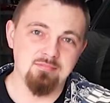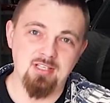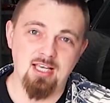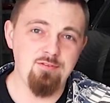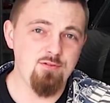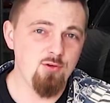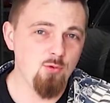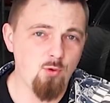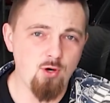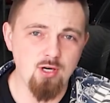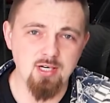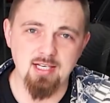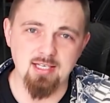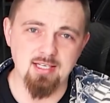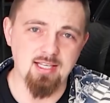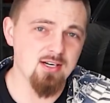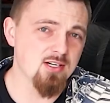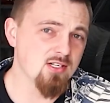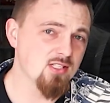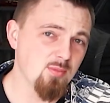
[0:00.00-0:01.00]
if you want
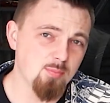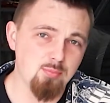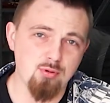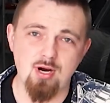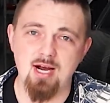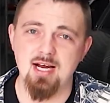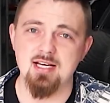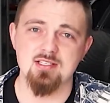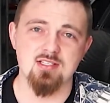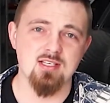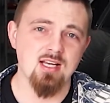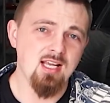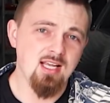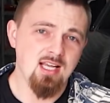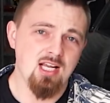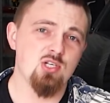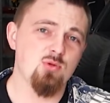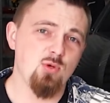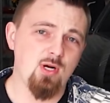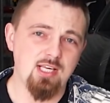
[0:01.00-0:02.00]
it, here's the price,
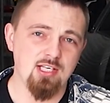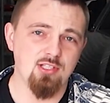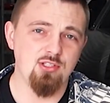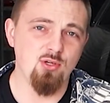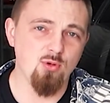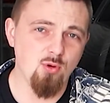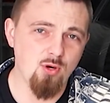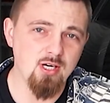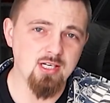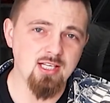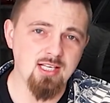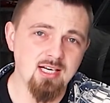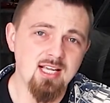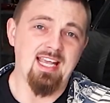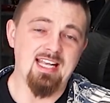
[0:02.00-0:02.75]
here's what I can do on it.